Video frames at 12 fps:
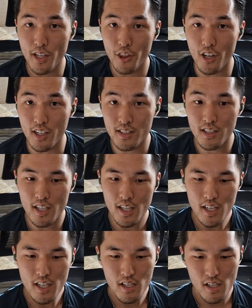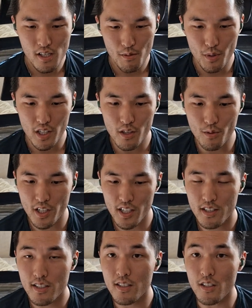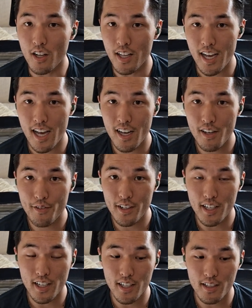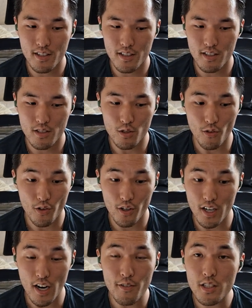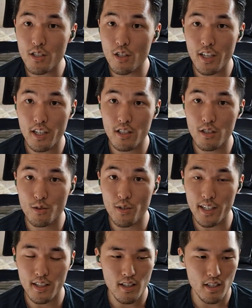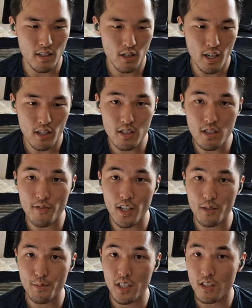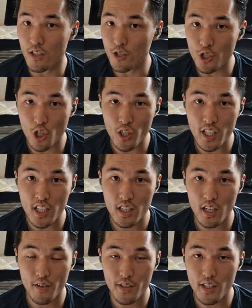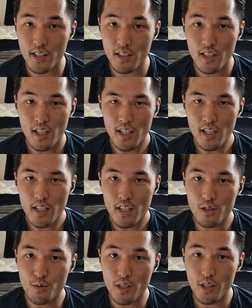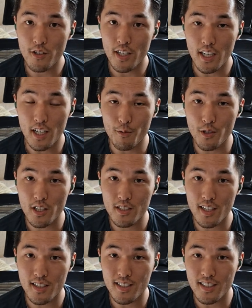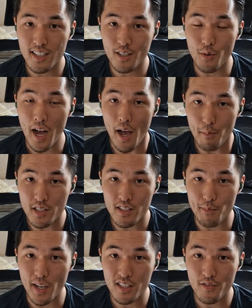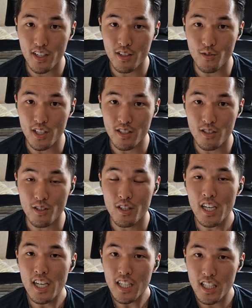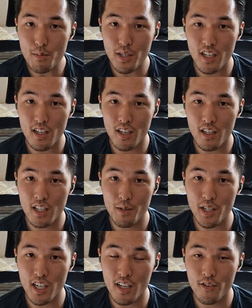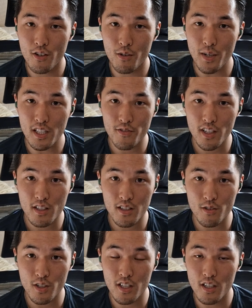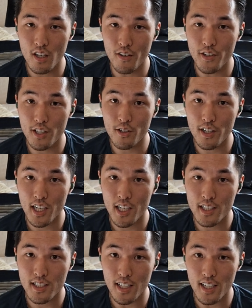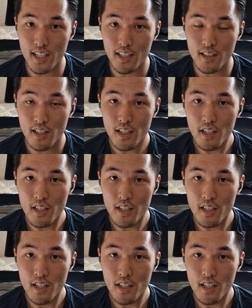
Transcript: my thoughts. But either way, this is all I have. And so far, every single character is great. Their character development, their journey, everything is really great. And I'm really excited to see what happens in Mass Effect 3. So keep an eye out for Mass Effect 3 video, guys. And